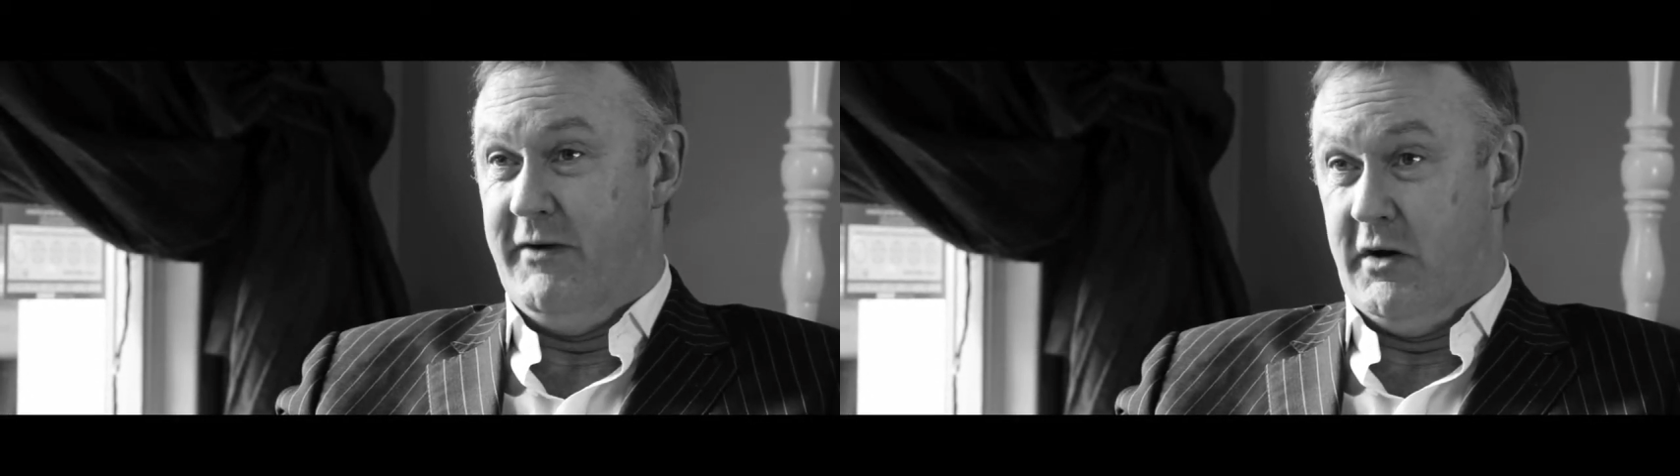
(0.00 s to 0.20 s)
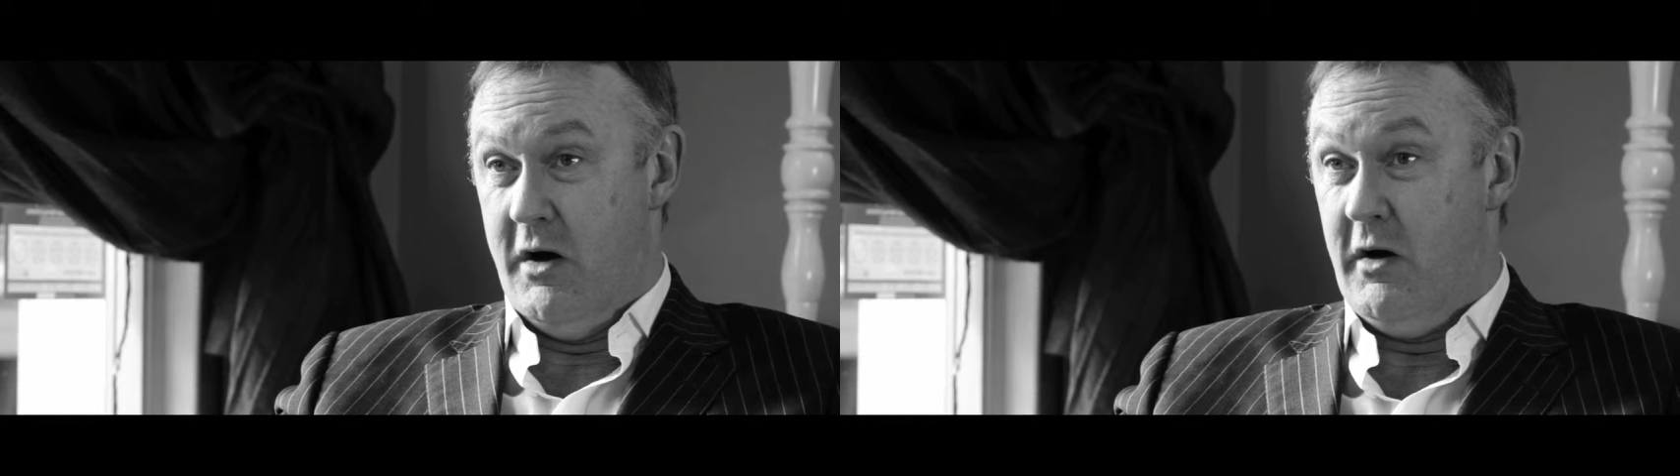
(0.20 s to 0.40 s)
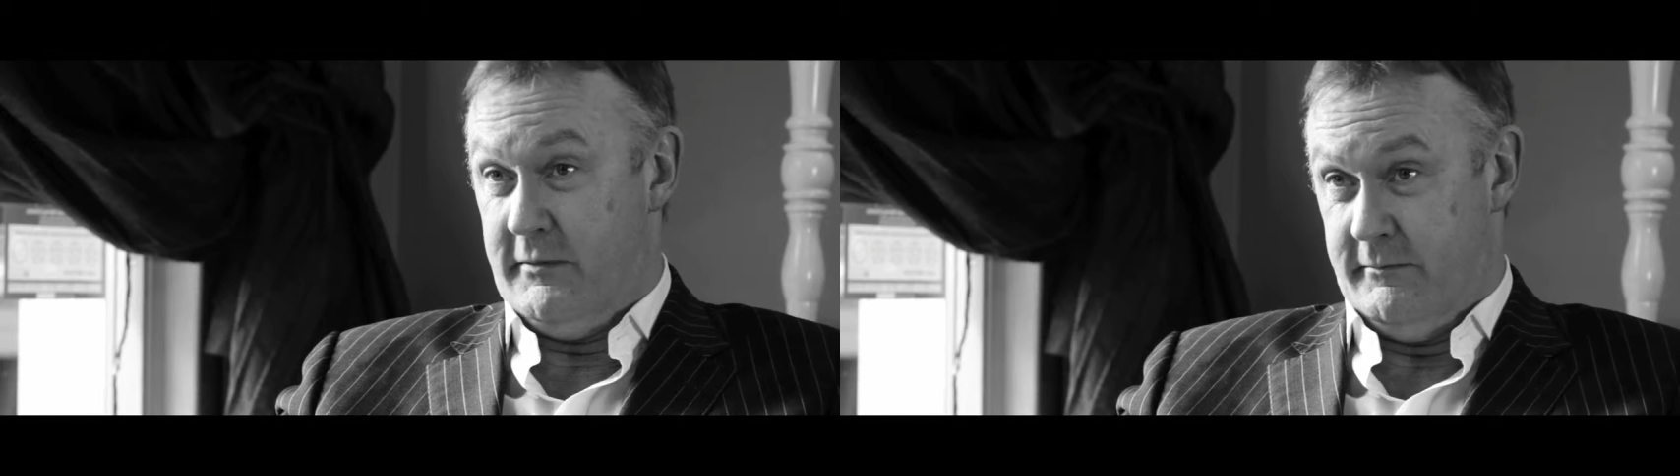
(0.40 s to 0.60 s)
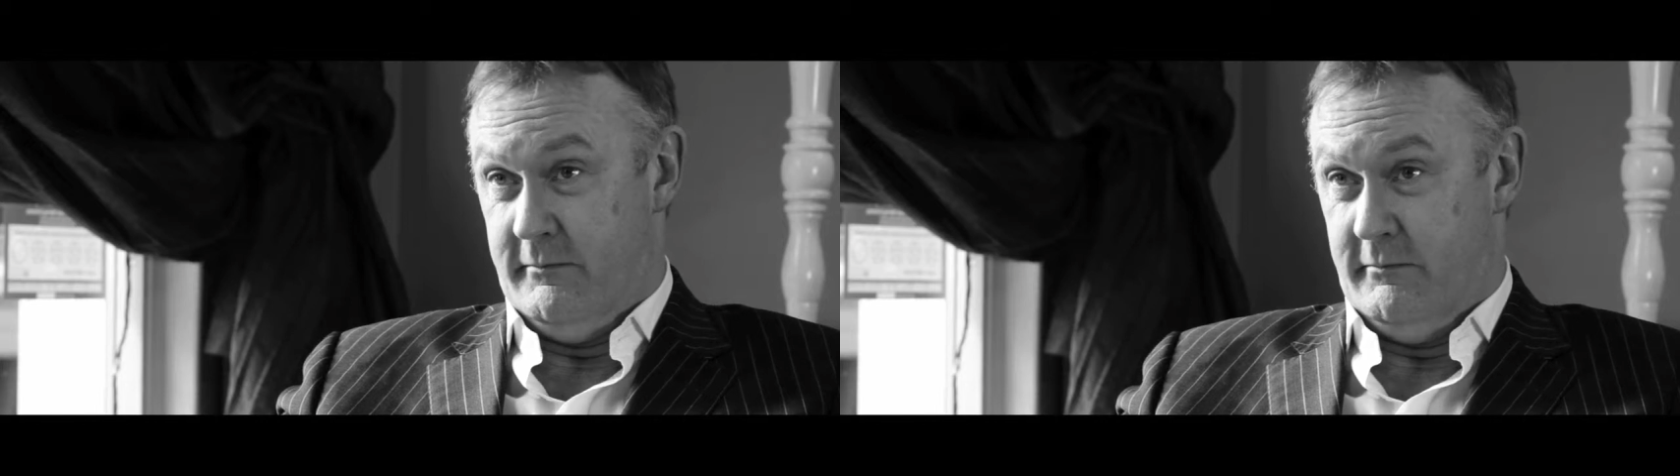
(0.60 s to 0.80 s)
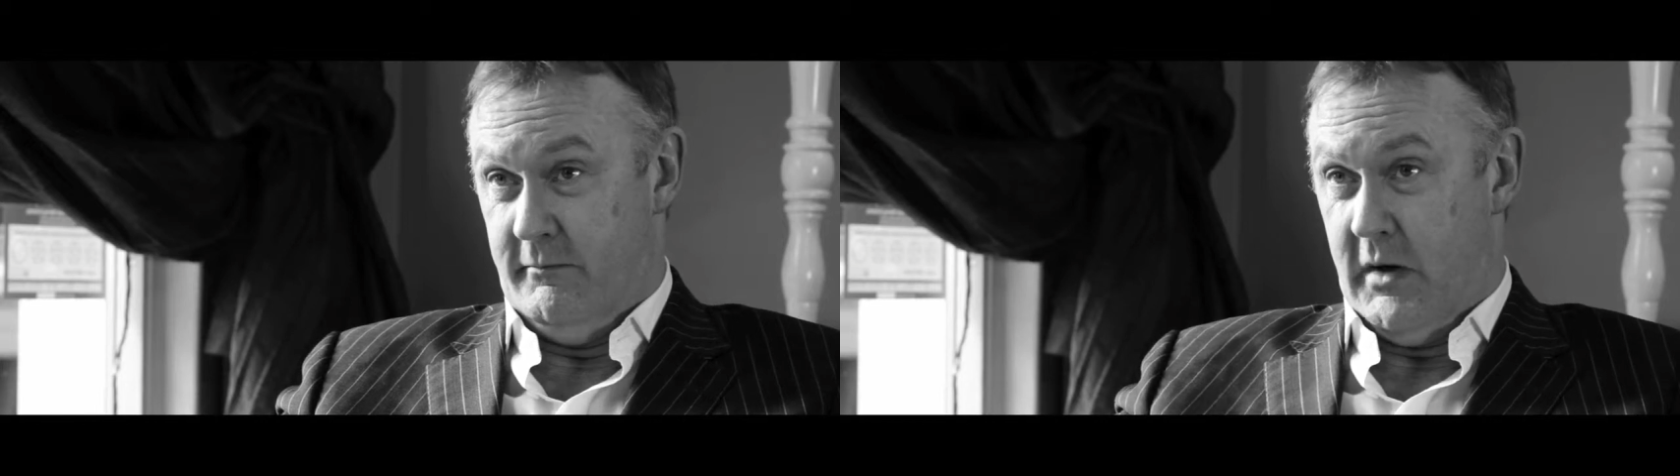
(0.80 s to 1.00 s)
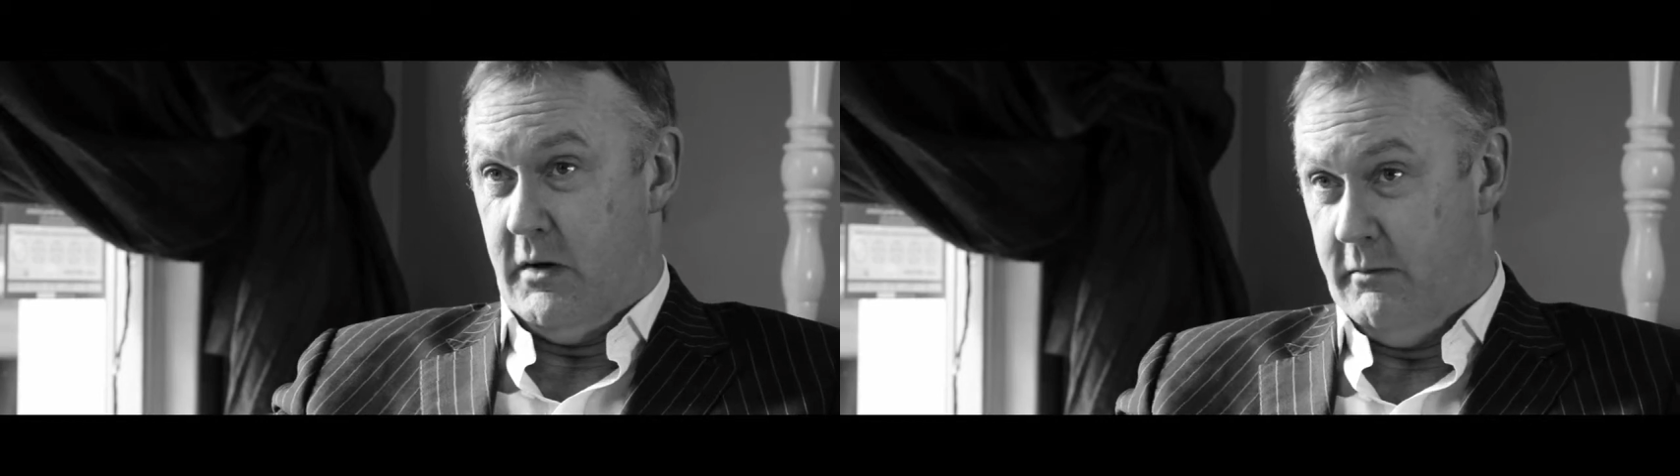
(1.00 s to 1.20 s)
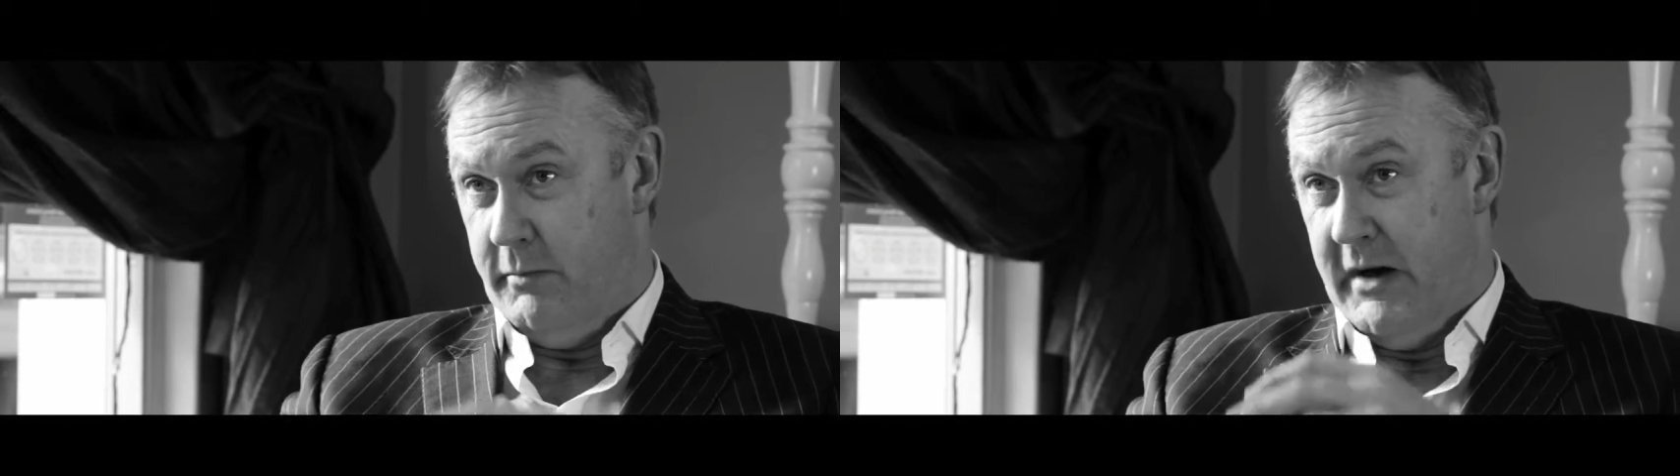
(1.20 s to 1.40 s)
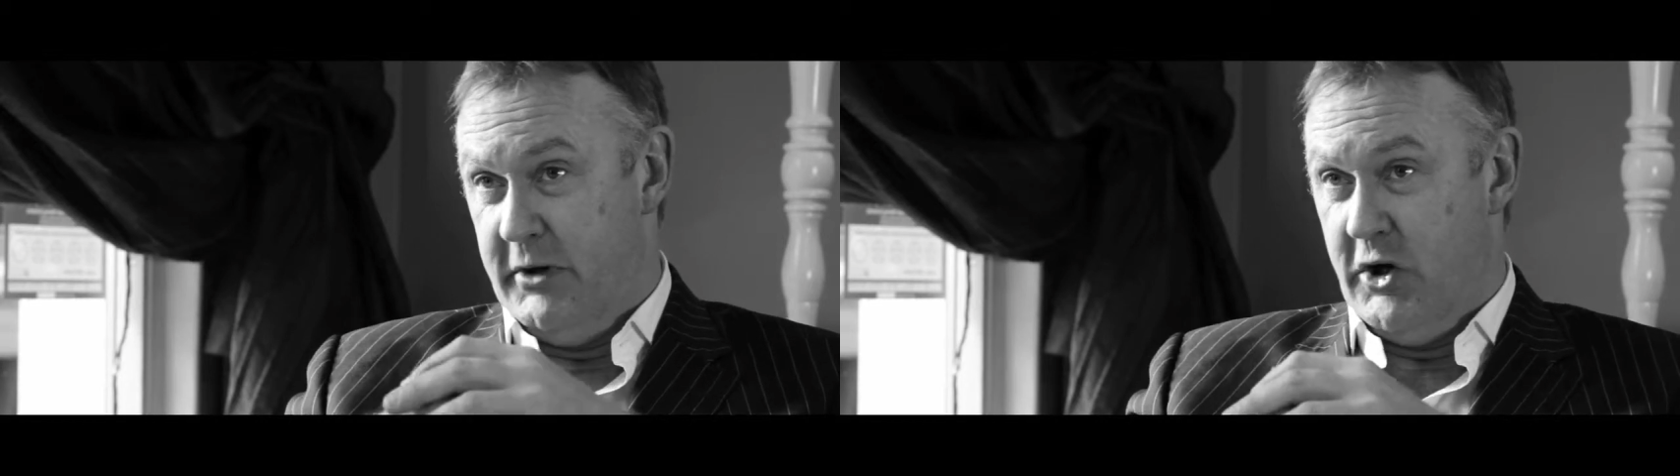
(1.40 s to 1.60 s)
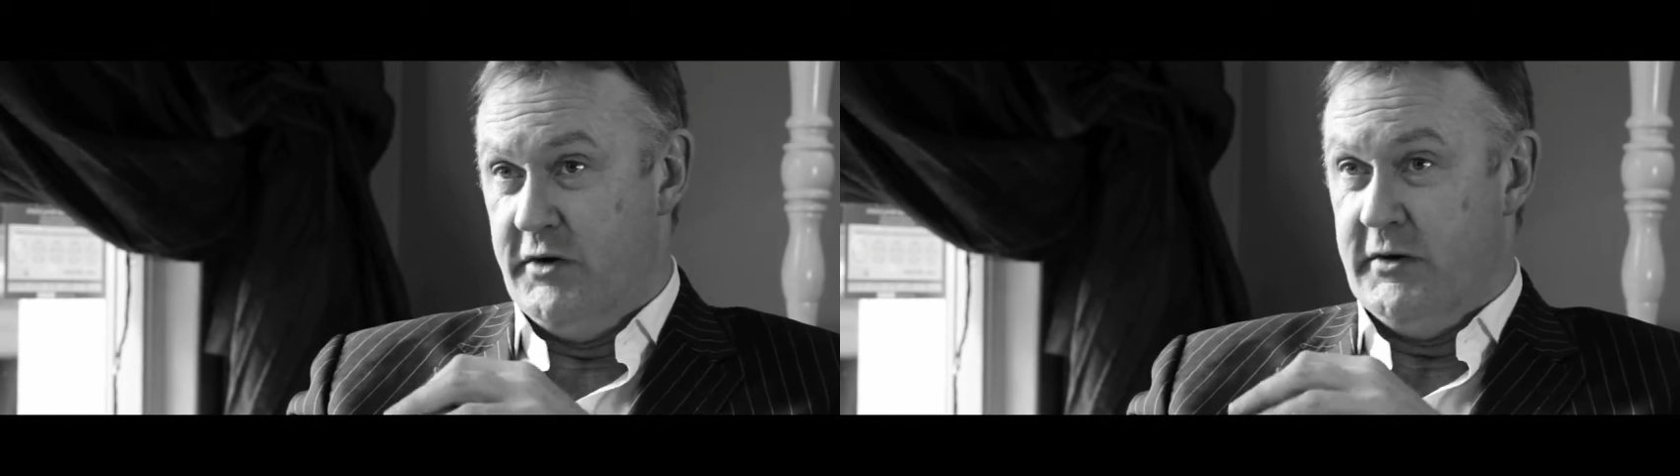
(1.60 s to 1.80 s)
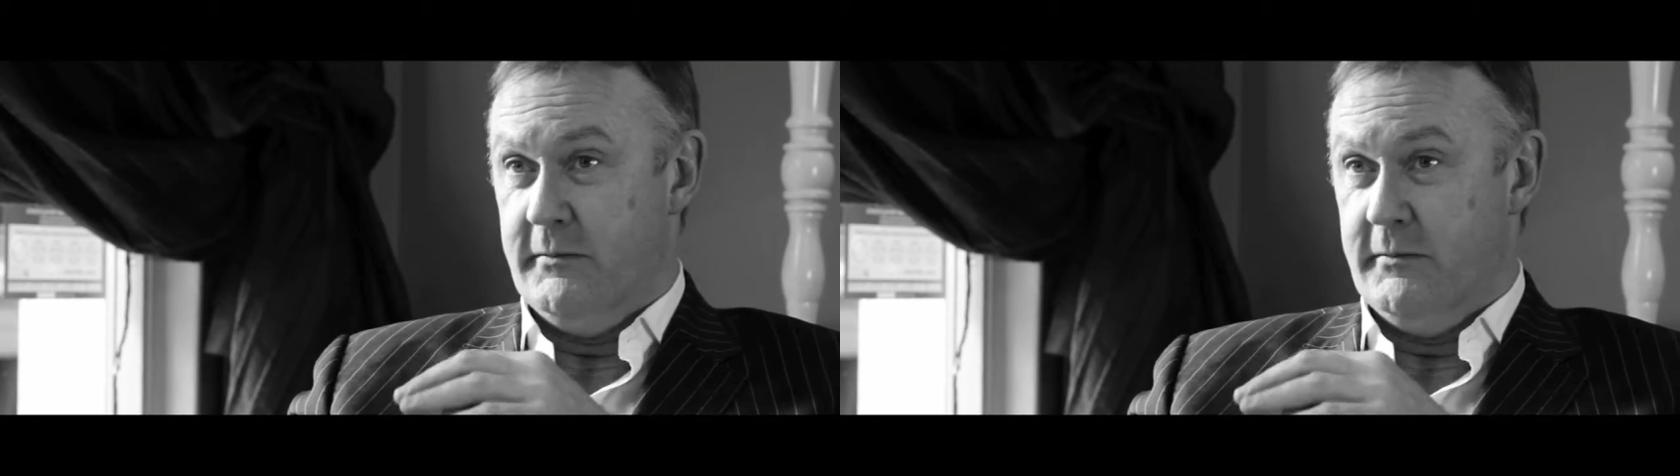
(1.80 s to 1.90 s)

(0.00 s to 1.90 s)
you got, better be good.